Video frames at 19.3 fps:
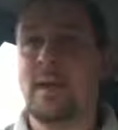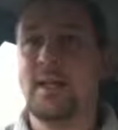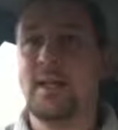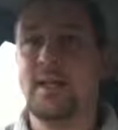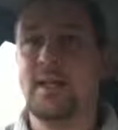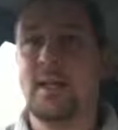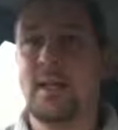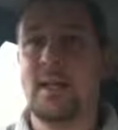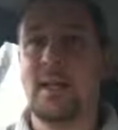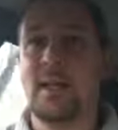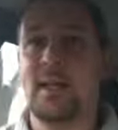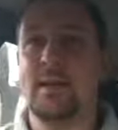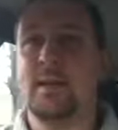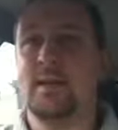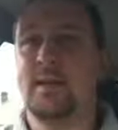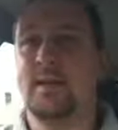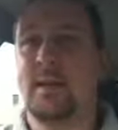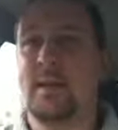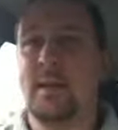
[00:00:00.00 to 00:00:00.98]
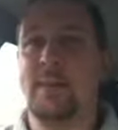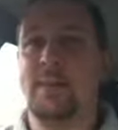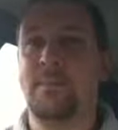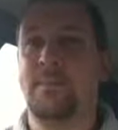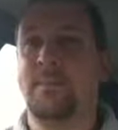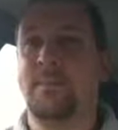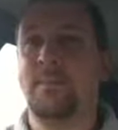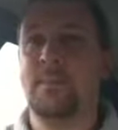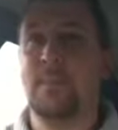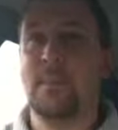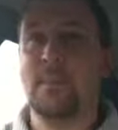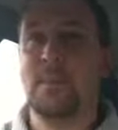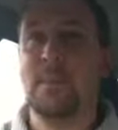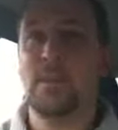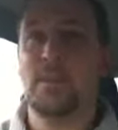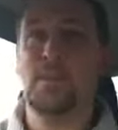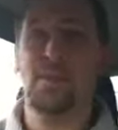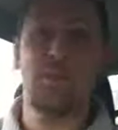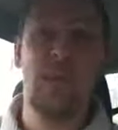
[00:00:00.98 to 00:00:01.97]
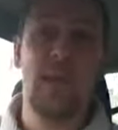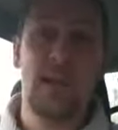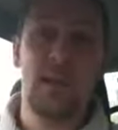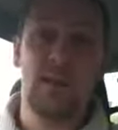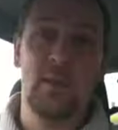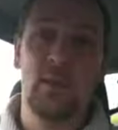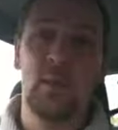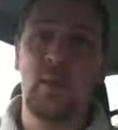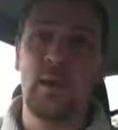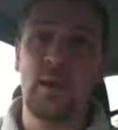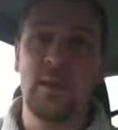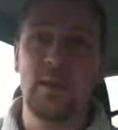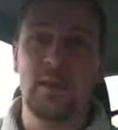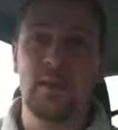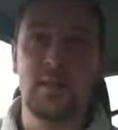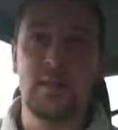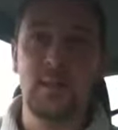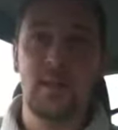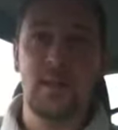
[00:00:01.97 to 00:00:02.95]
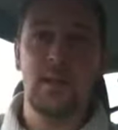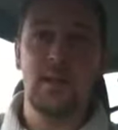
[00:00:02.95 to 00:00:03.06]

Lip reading: actually speak the words.